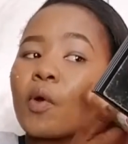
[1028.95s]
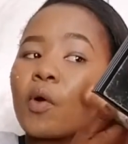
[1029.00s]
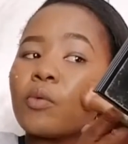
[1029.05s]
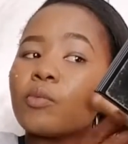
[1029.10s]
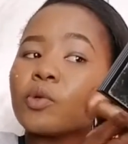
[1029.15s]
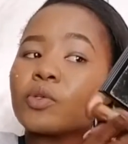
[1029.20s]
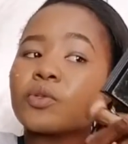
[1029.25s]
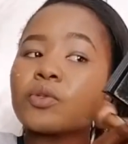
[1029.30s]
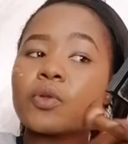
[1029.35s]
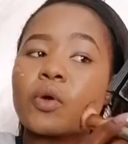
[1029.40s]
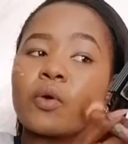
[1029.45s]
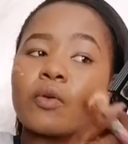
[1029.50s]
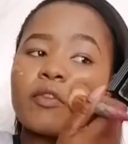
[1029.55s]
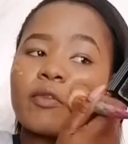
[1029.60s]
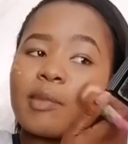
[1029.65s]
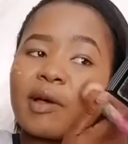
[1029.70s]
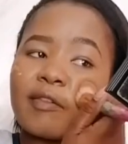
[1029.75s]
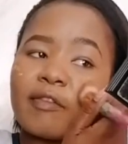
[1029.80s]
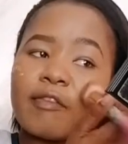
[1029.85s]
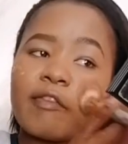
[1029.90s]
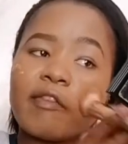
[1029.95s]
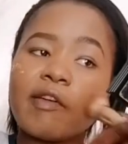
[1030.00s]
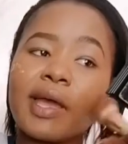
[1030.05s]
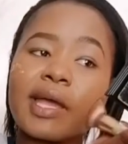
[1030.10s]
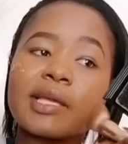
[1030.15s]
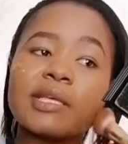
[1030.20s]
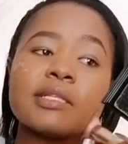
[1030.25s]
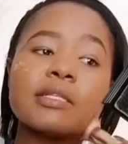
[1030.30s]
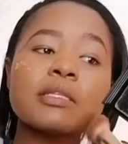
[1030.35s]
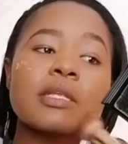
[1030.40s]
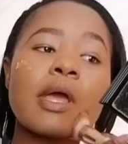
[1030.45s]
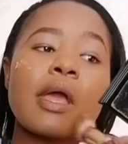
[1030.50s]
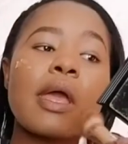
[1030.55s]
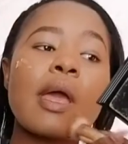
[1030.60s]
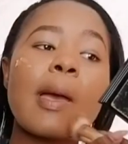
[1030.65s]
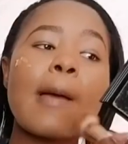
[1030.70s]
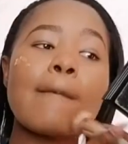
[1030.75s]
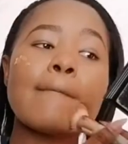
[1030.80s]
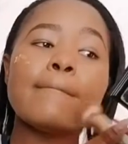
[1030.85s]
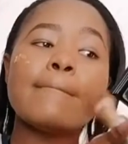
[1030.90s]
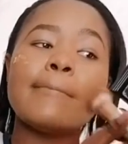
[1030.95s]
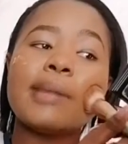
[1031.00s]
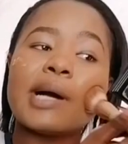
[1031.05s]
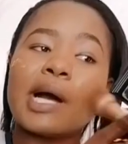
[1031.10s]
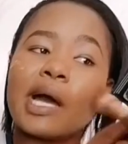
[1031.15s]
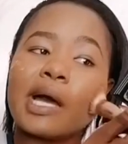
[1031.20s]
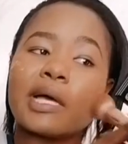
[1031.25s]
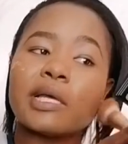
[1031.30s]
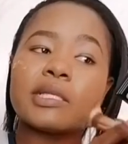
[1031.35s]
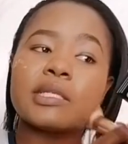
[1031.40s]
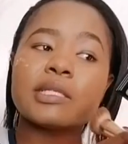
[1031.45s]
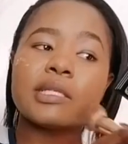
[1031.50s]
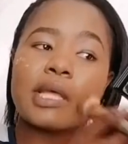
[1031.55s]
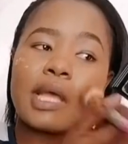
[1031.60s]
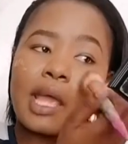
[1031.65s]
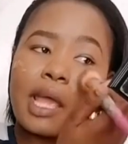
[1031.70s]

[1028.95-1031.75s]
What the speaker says: almost off my face, but